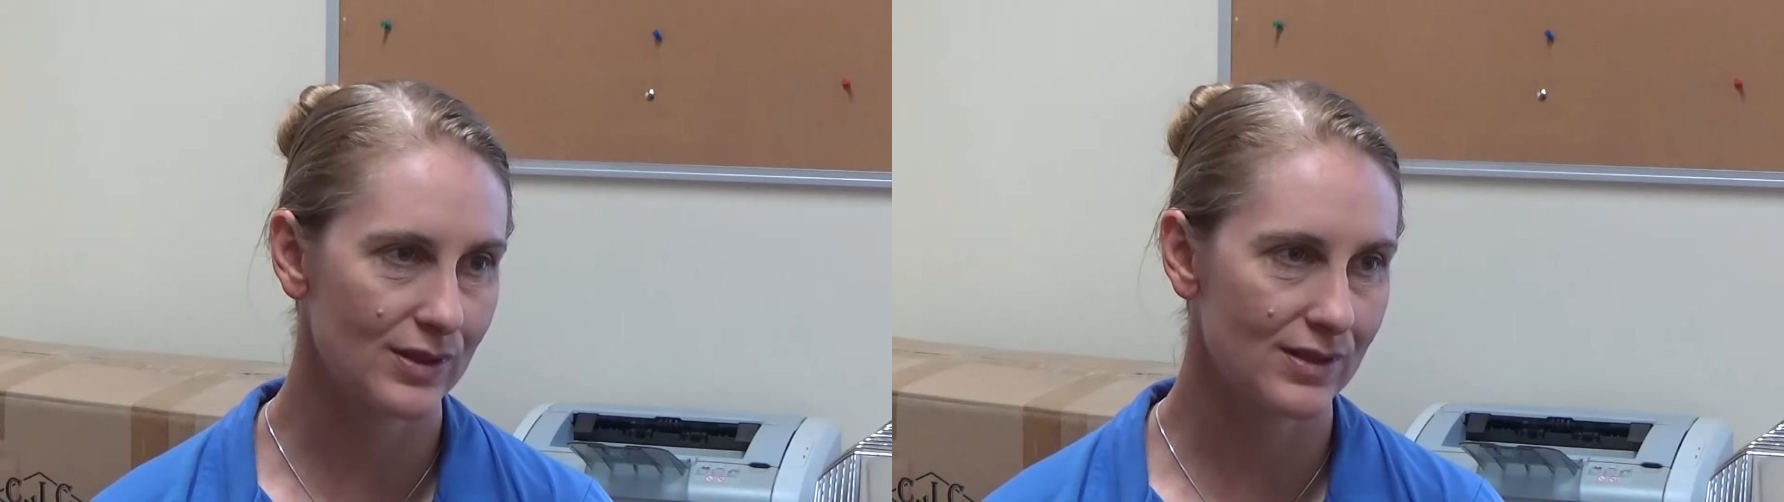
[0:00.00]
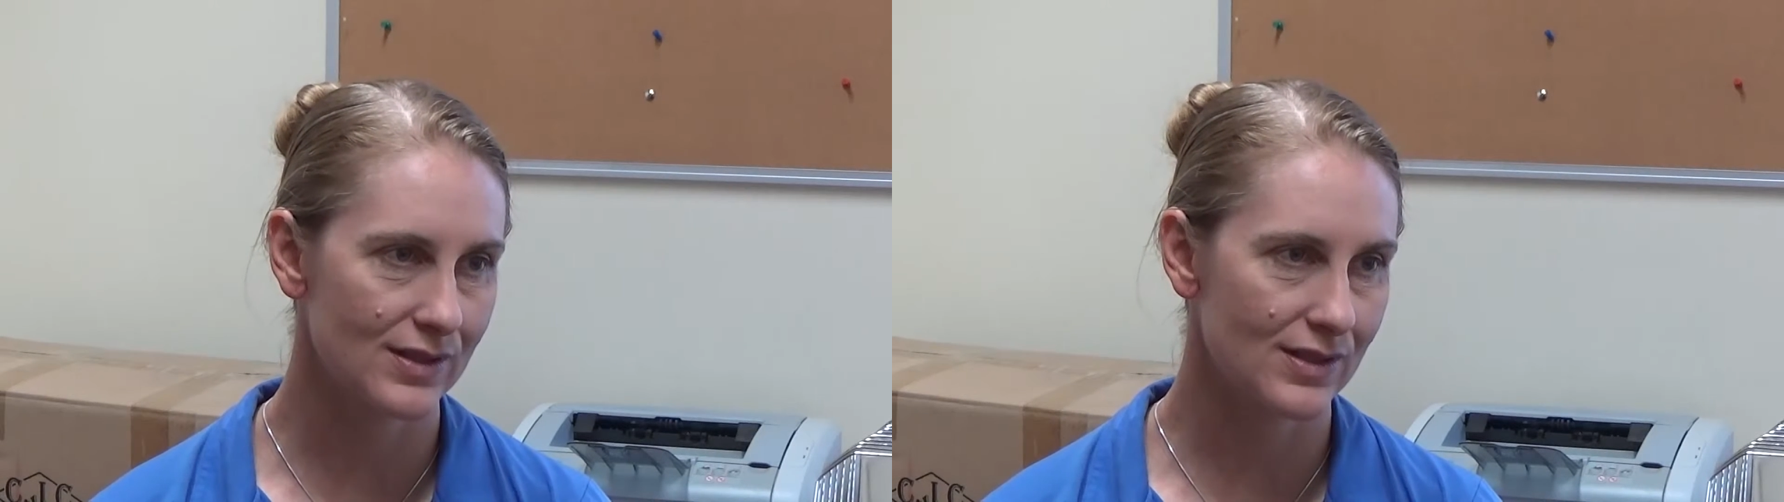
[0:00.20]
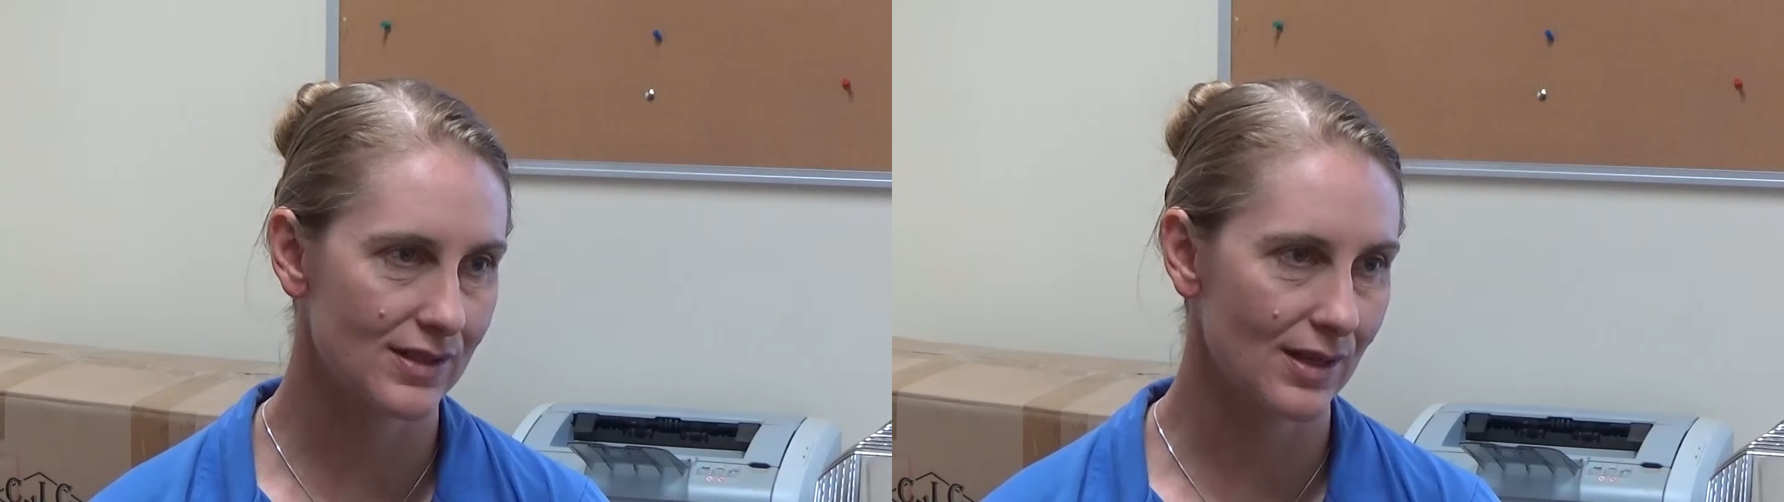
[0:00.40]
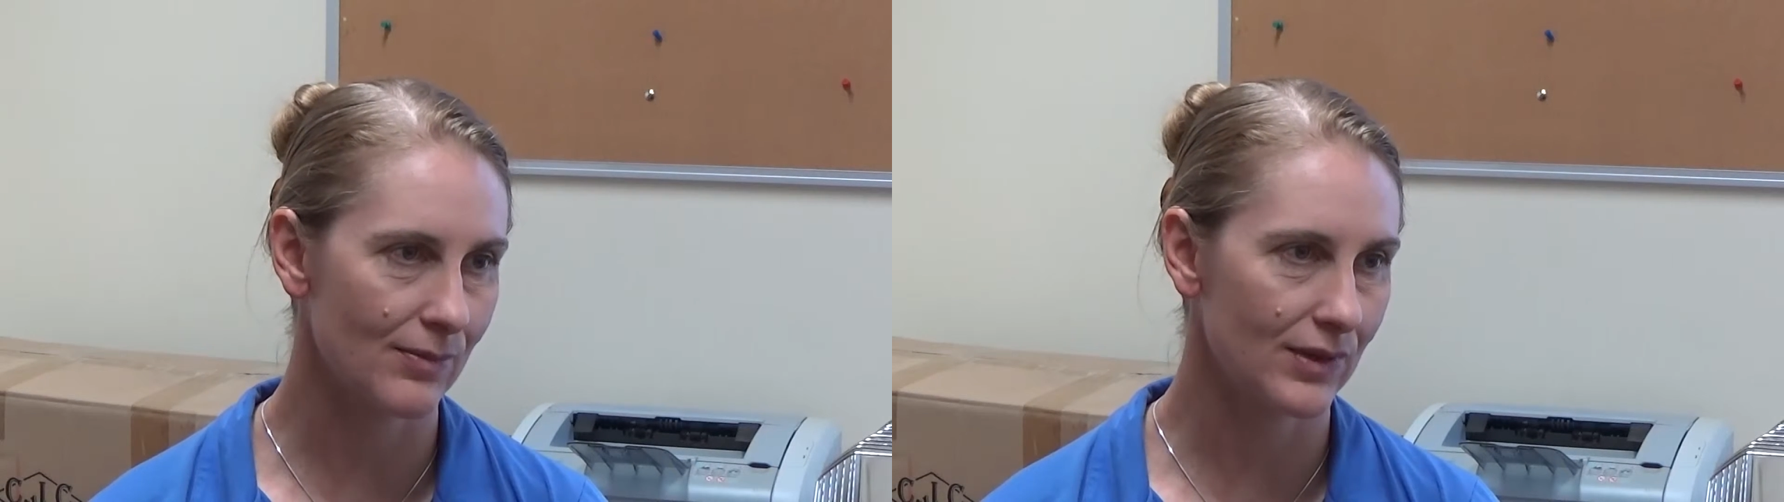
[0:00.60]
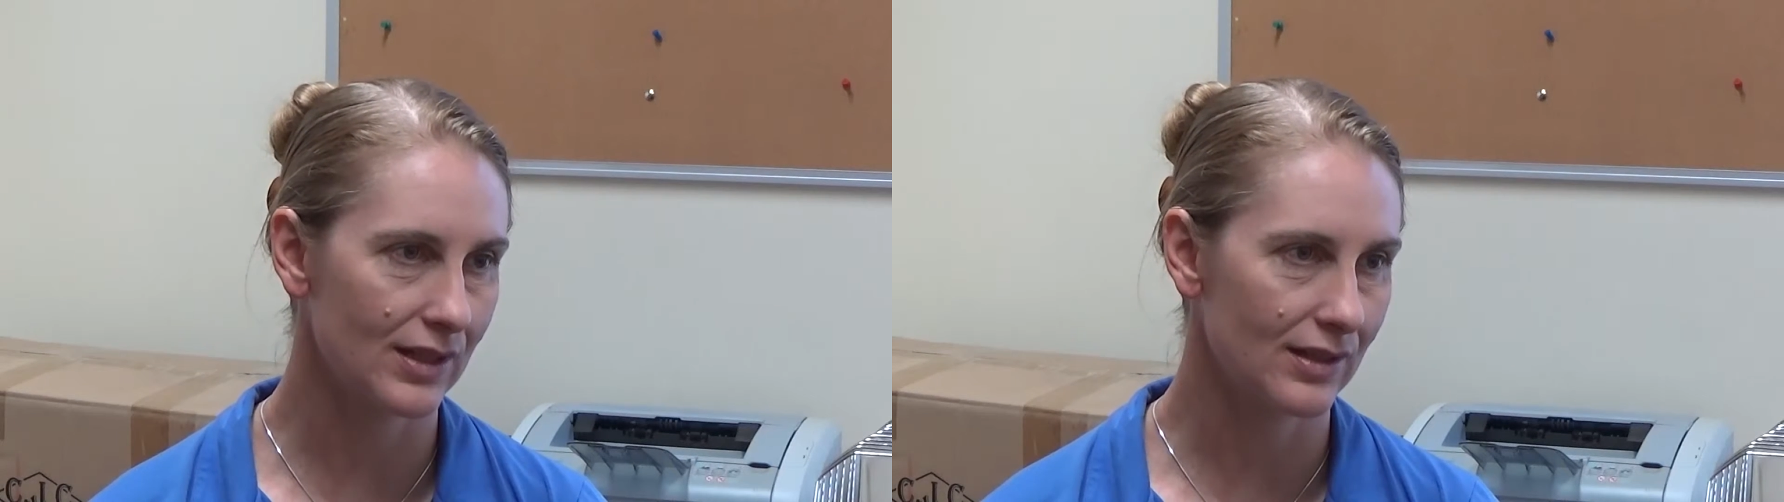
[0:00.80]
is
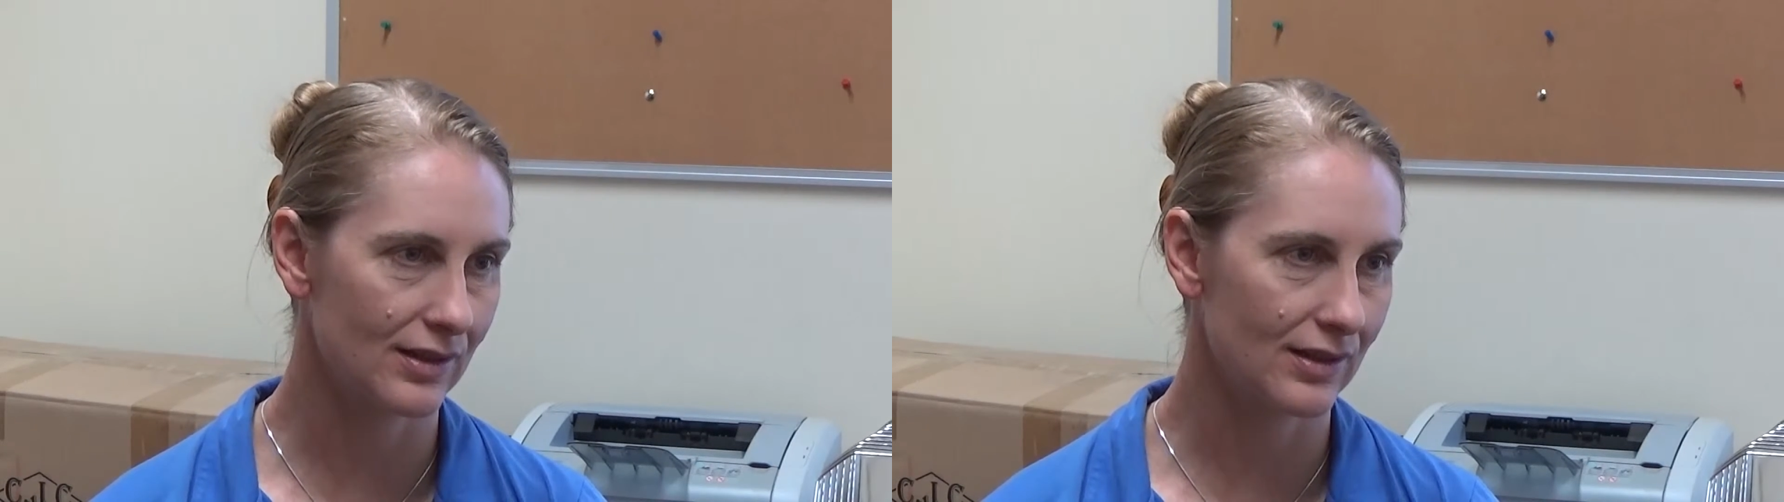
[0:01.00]
something